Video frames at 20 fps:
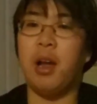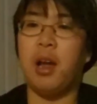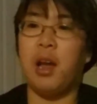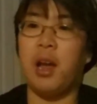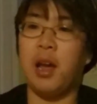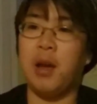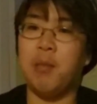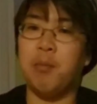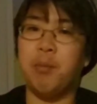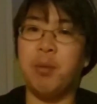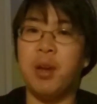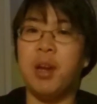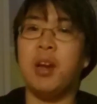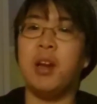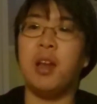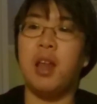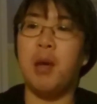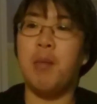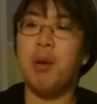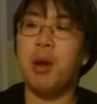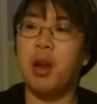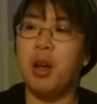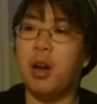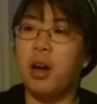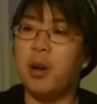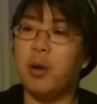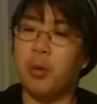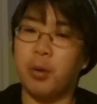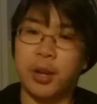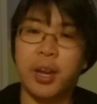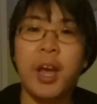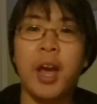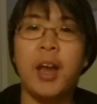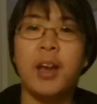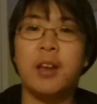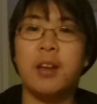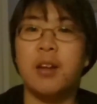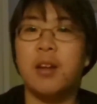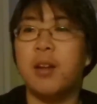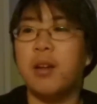And being in Lebanon or
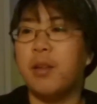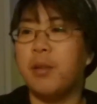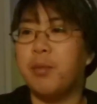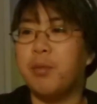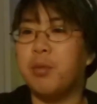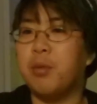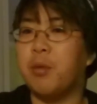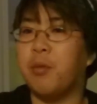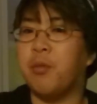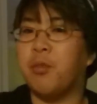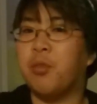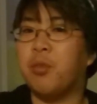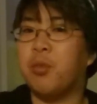Kenya, the